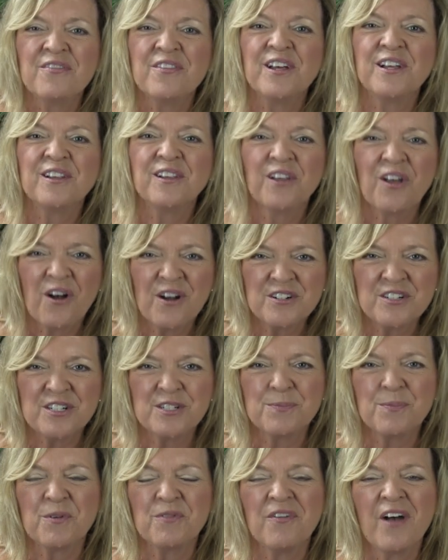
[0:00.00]
the
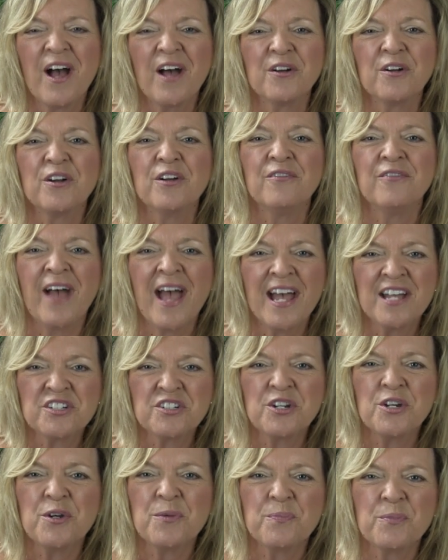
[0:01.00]
largest provider of
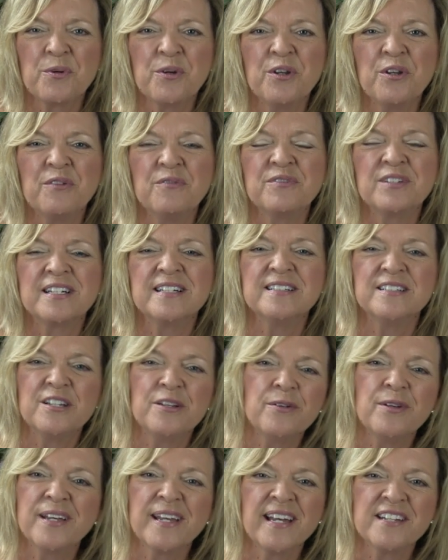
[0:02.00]
ASHA-approved
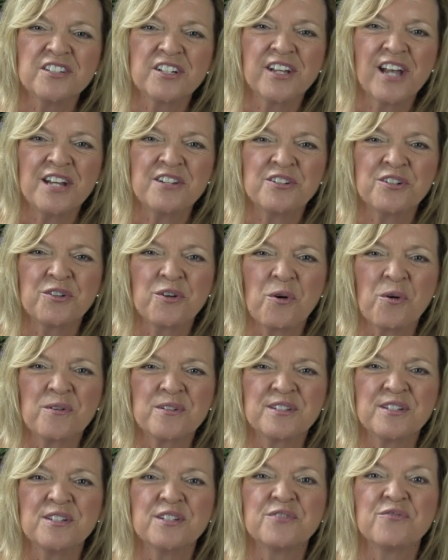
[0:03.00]
continuing education
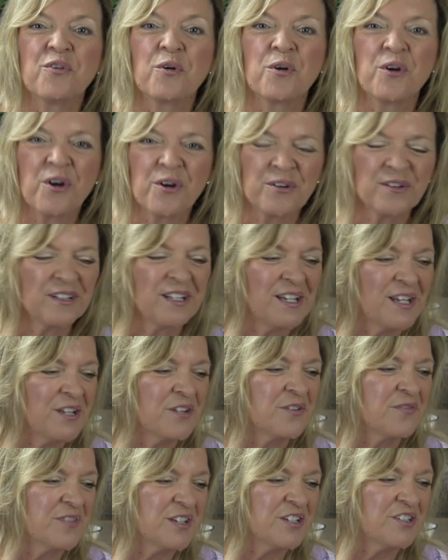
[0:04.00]
courses for early
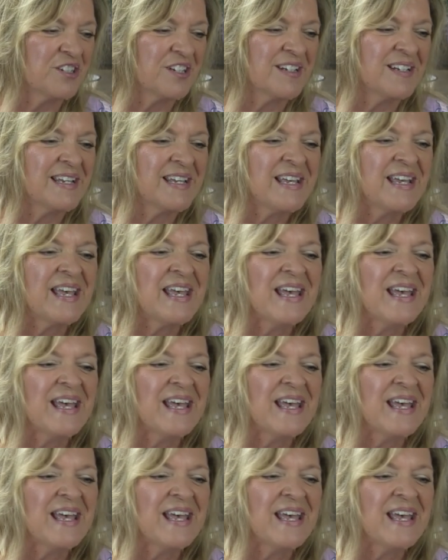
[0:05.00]
intervention.